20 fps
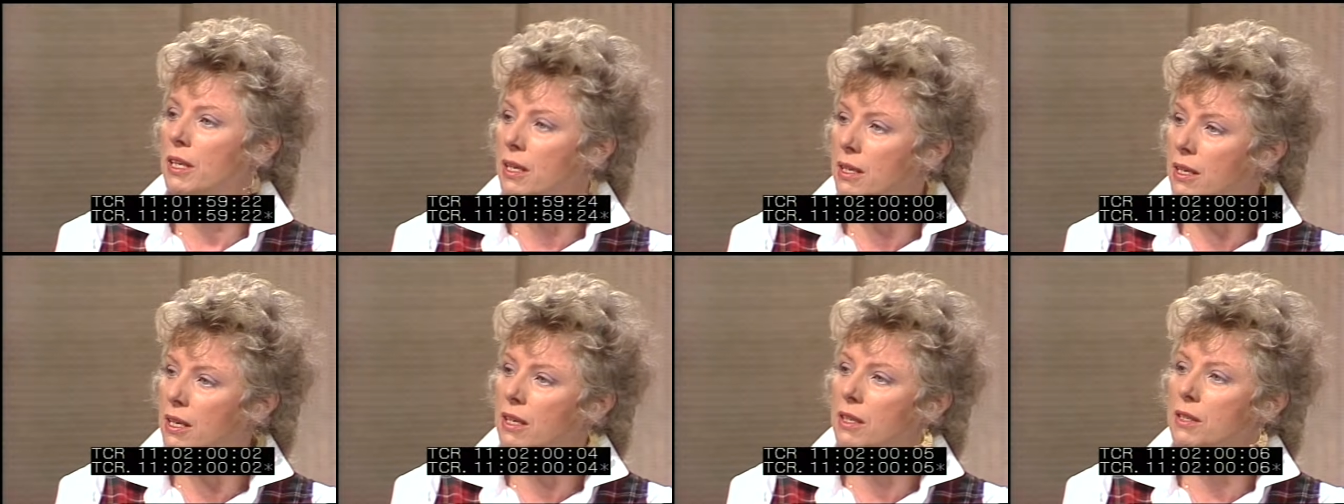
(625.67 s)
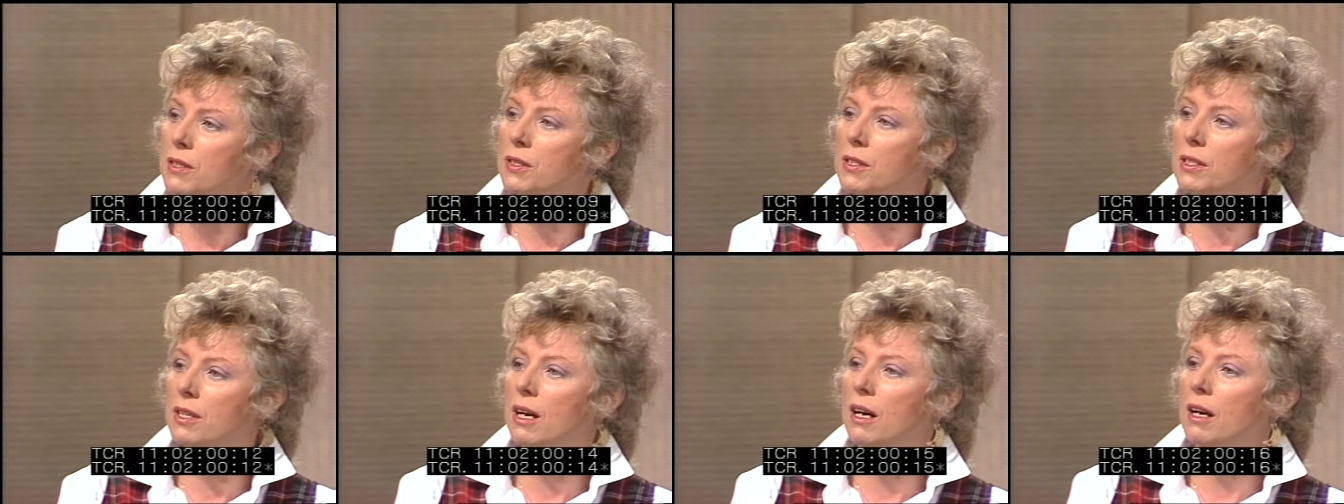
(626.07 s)
It
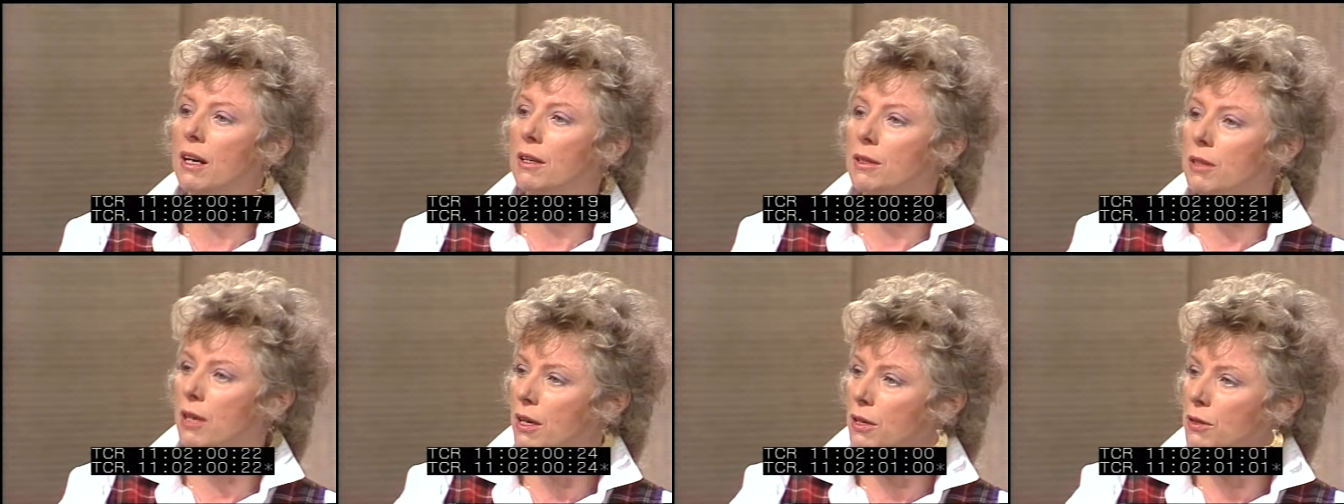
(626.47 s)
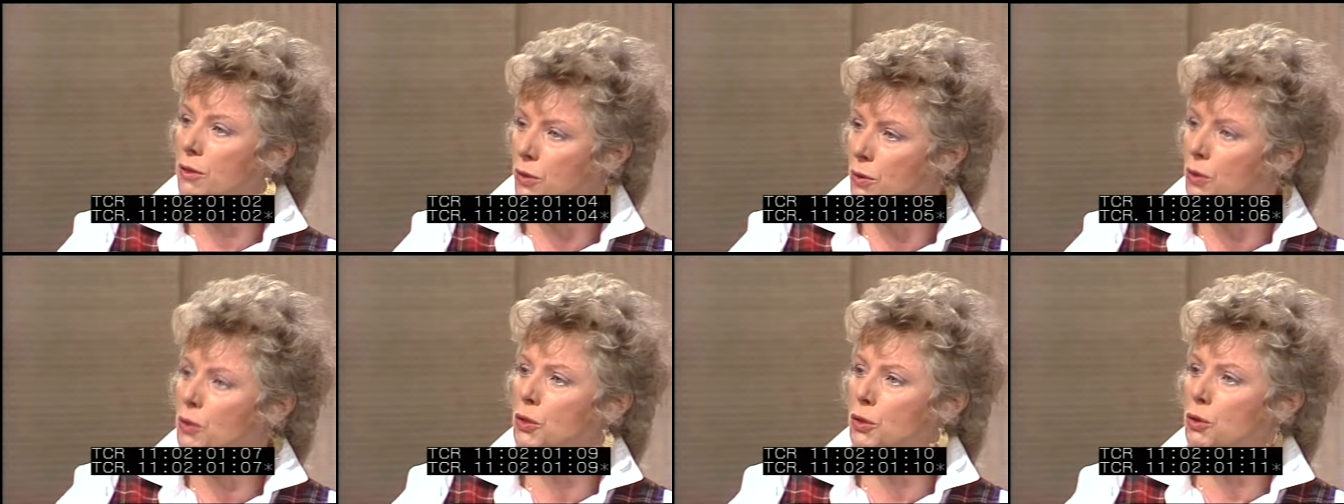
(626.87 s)
is
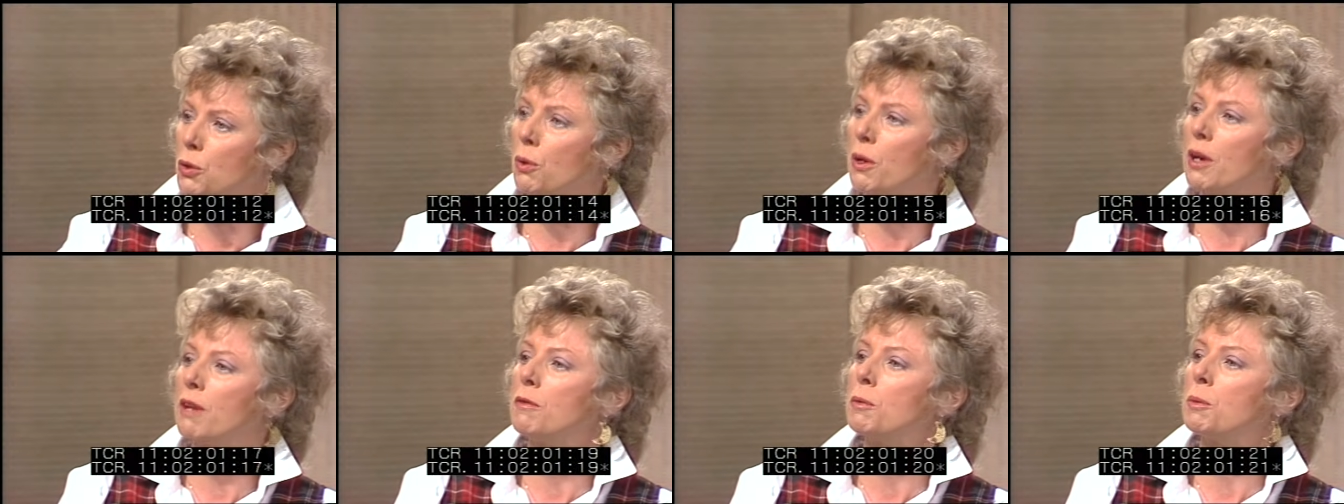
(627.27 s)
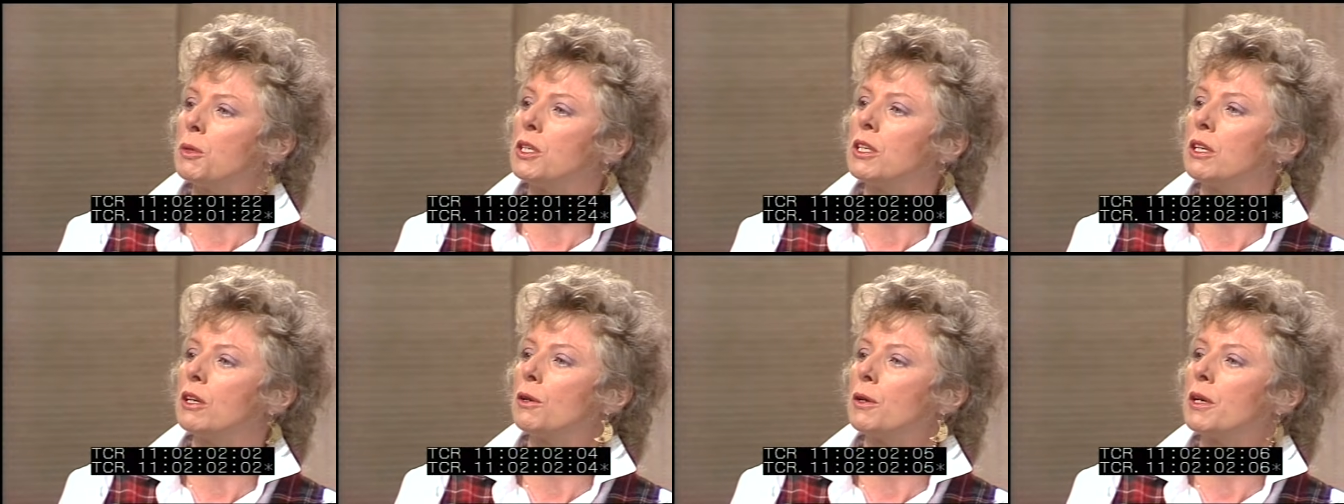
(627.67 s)
the story of a
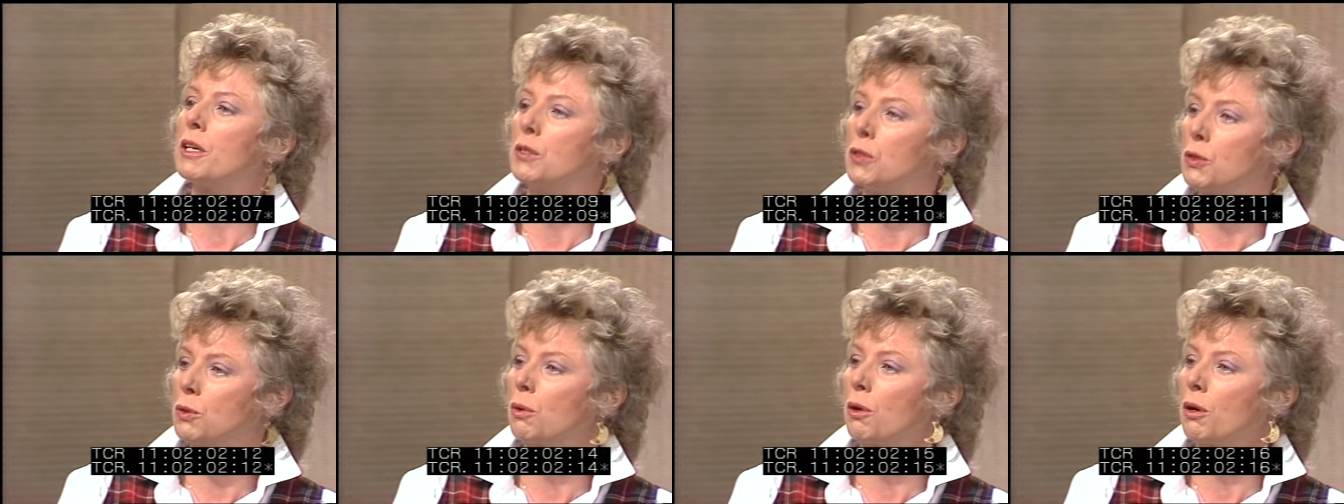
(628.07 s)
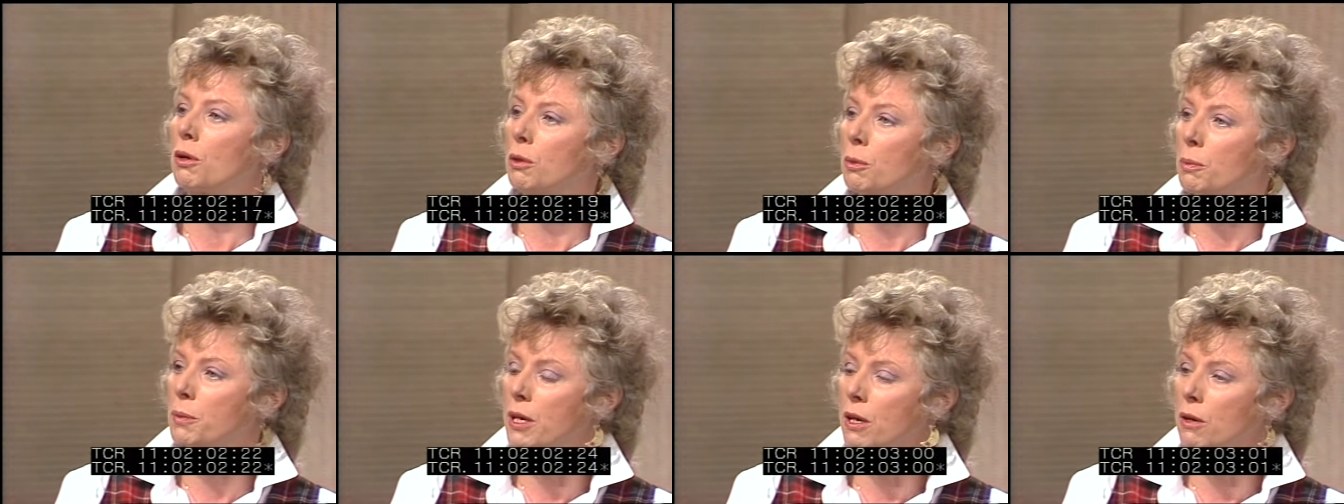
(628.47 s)
particular
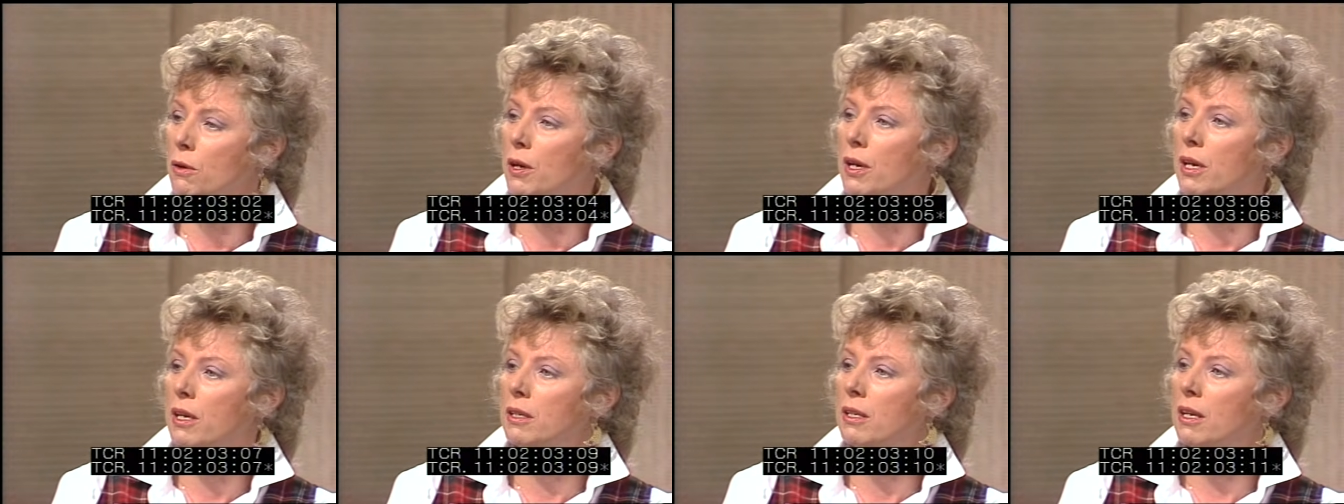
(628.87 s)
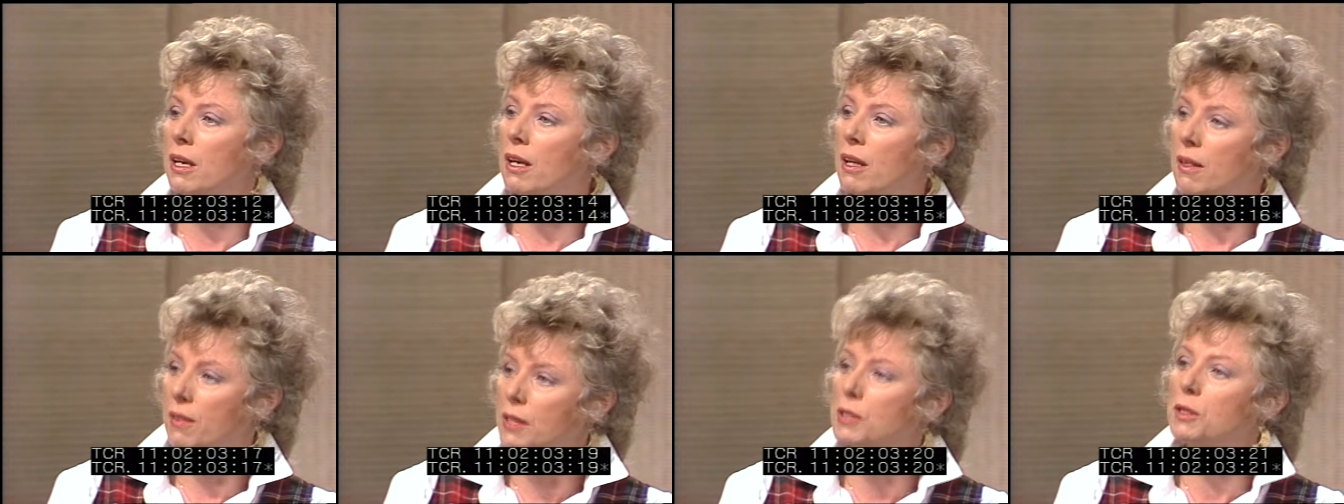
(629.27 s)
historical period
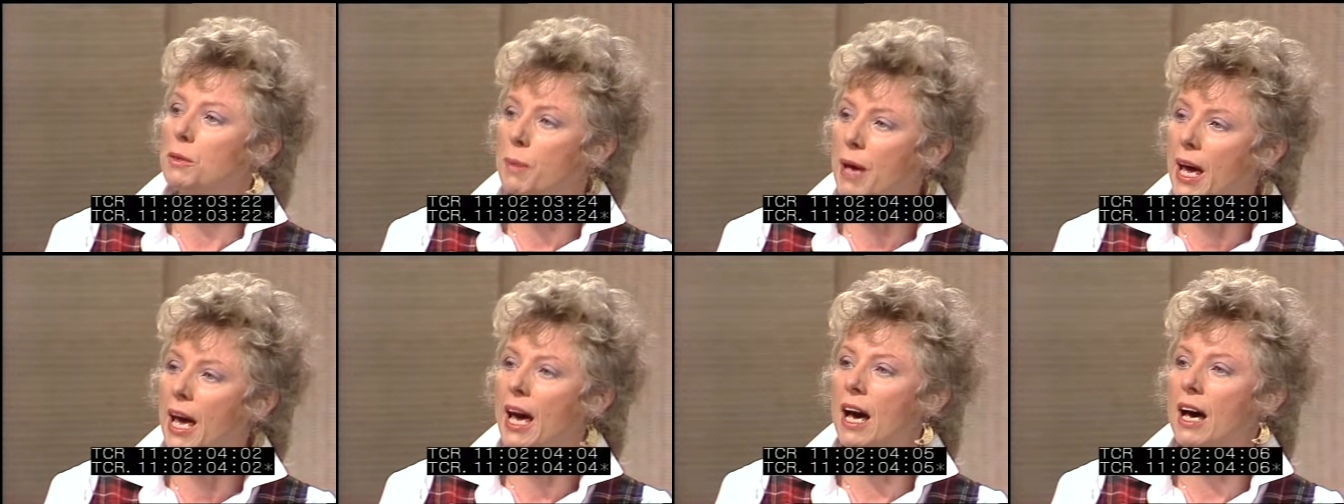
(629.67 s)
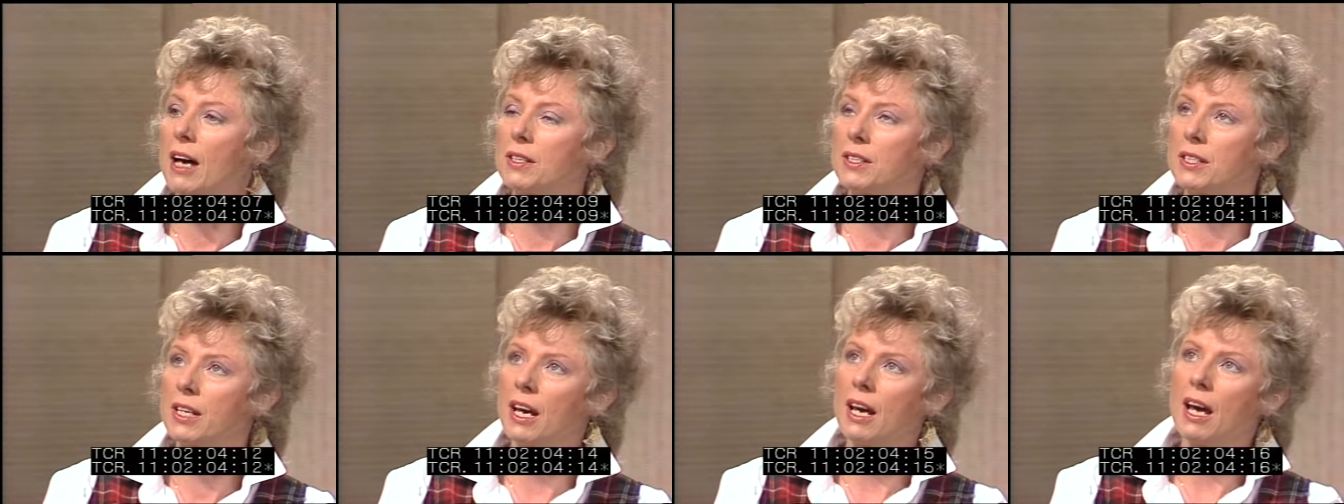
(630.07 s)
that's
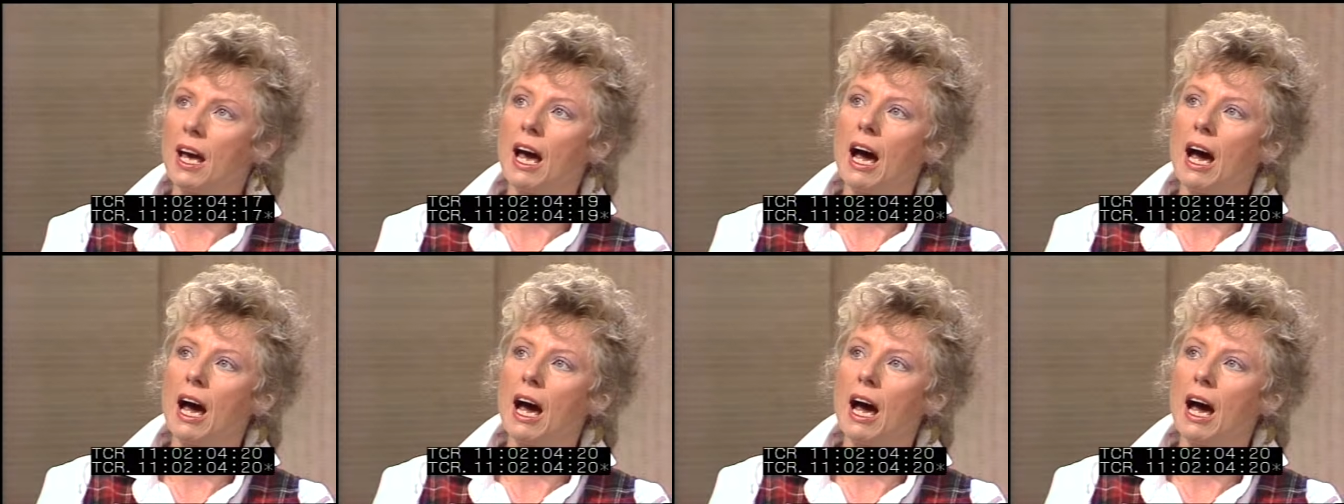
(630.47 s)
passed.